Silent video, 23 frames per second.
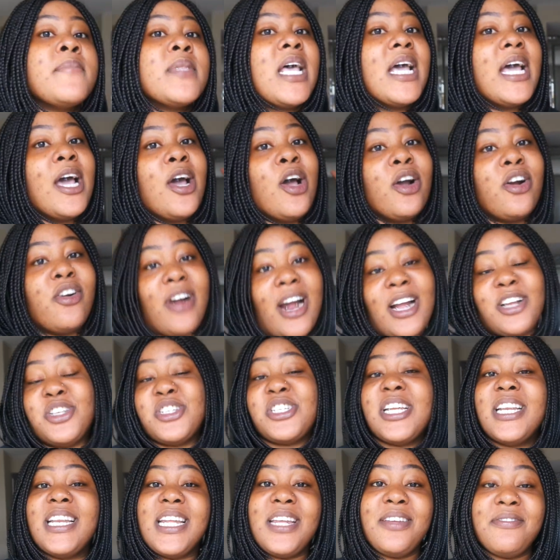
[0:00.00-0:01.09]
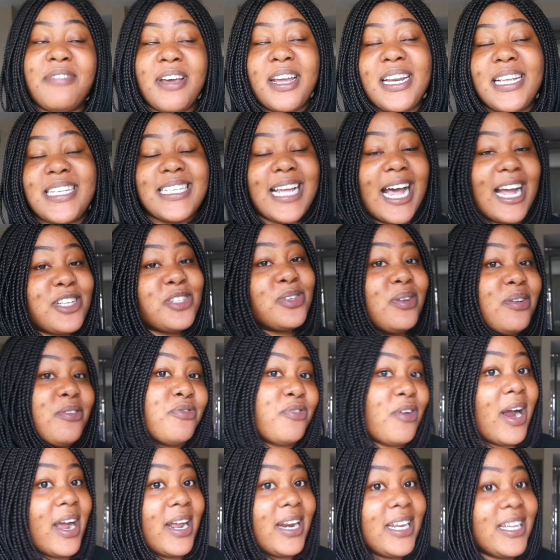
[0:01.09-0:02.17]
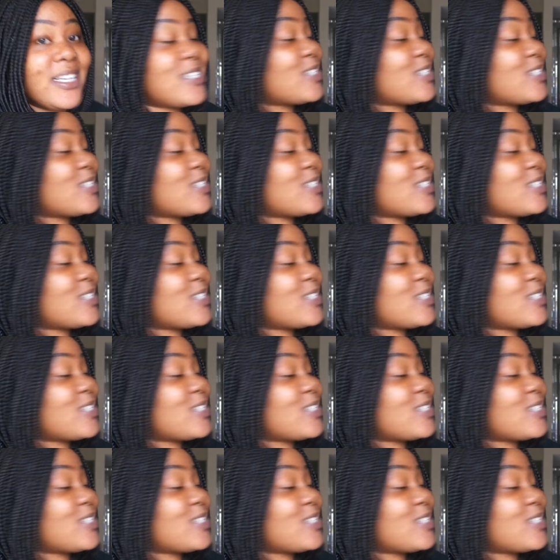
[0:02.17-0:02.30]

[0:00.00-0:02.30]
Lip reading: And her graduation event is actually Friday.